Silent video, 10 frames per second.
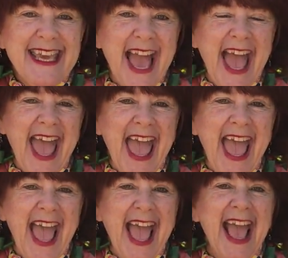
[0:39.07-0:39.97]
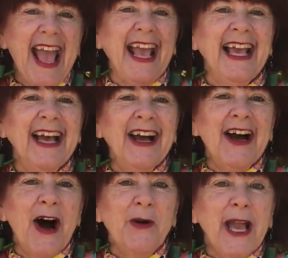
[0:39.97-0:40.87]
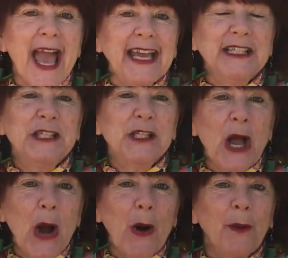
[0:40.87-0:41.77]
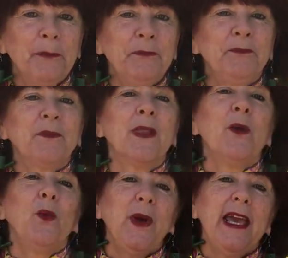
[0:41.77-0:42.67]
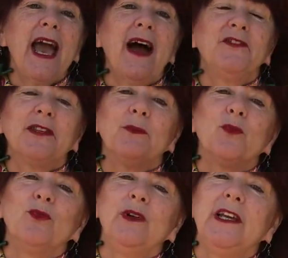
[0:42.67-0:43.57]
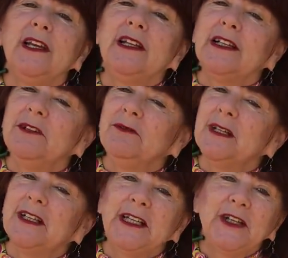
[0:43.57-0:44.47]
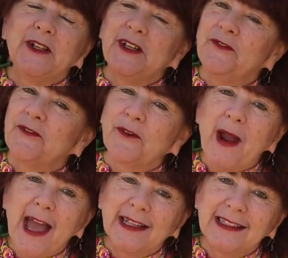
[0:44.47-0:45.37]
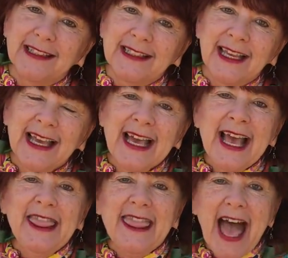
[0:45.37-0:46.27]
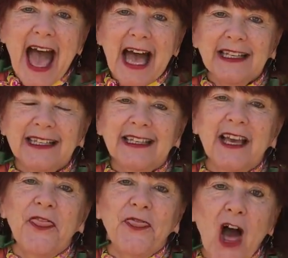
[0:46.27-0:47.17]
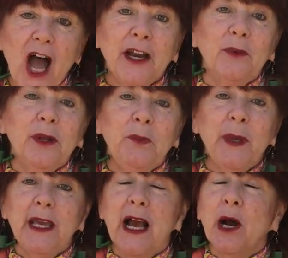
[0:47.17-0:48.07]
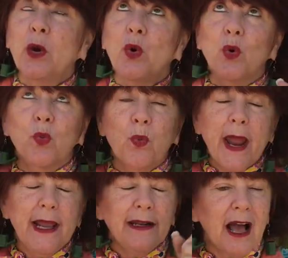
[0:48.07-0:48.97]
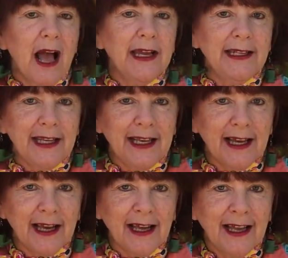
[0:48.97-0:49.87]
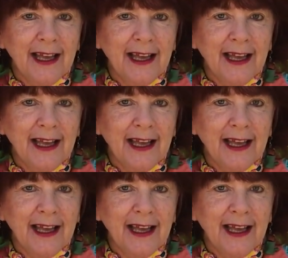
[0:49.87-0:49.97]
Yay! Okay, so we have some really, really good friends that thought it would be a great idea